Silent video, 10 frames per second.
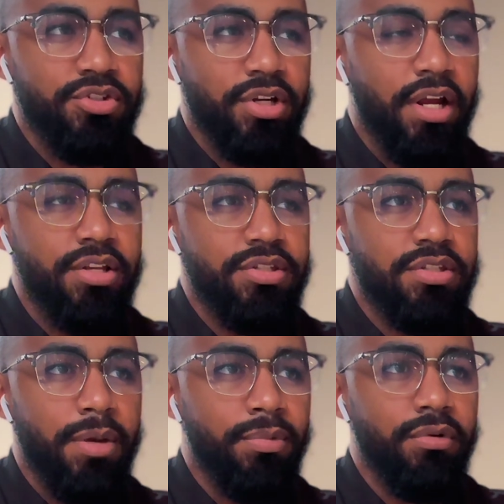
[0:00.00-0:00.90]
Should I
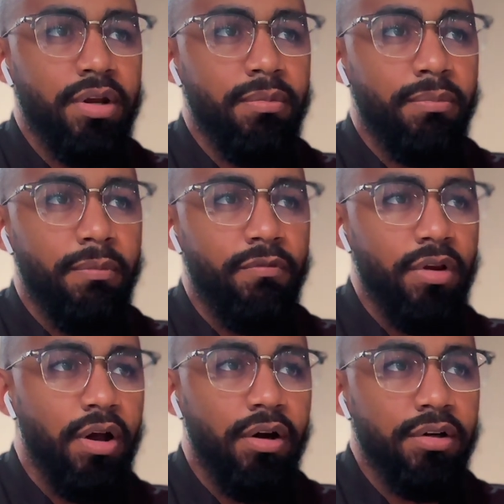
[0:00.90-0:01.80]
separate
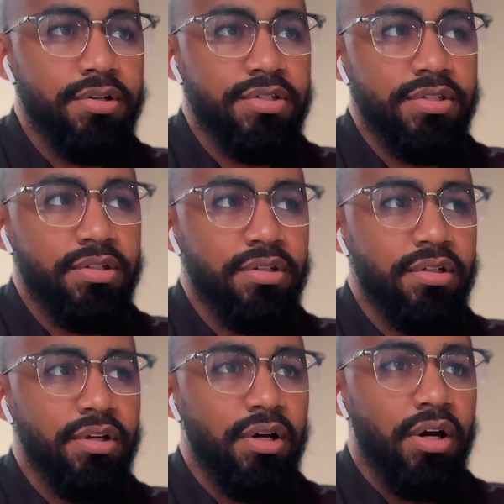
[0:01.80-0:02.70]
vlogs
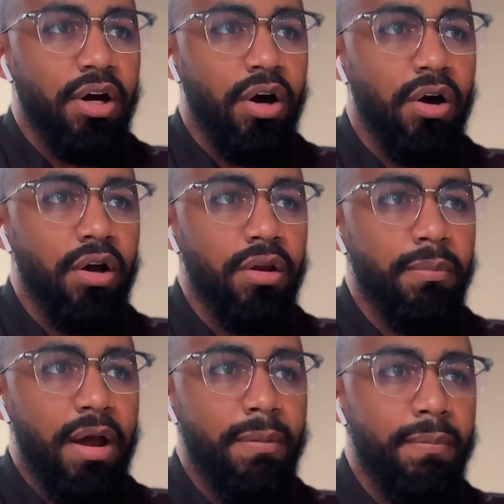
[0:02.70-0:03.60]

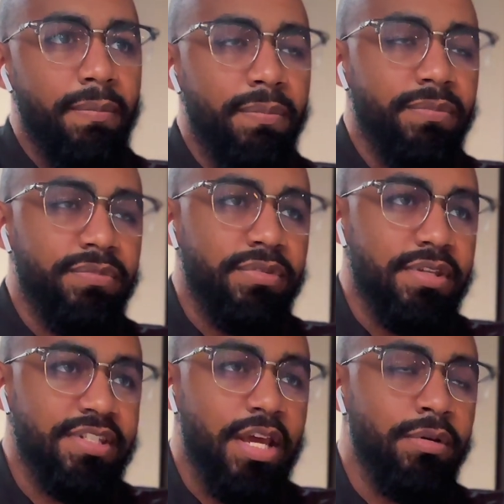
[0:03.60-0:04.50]
on
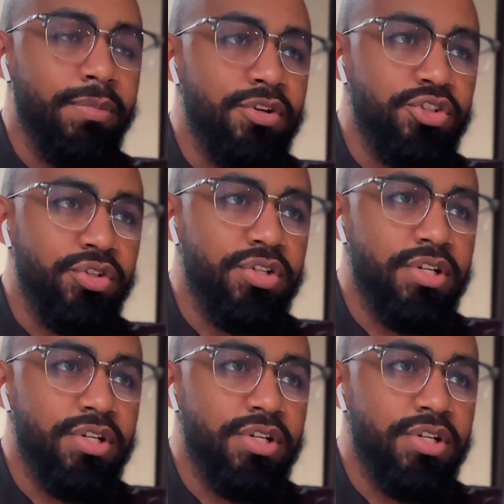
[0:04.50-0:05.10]
the Samuel Bell Jr.